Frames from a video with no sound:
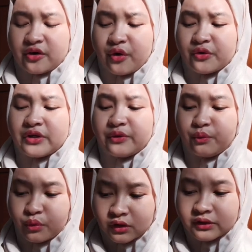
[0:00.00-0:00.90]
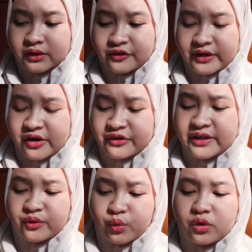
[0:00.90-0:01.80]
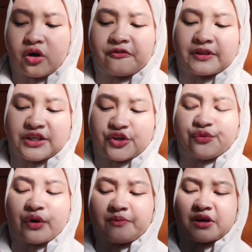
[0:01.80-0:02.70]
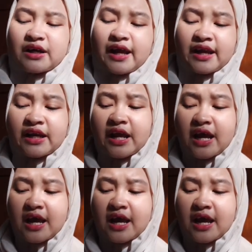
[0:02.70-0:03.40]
around the world regarding the role of teaching grammar in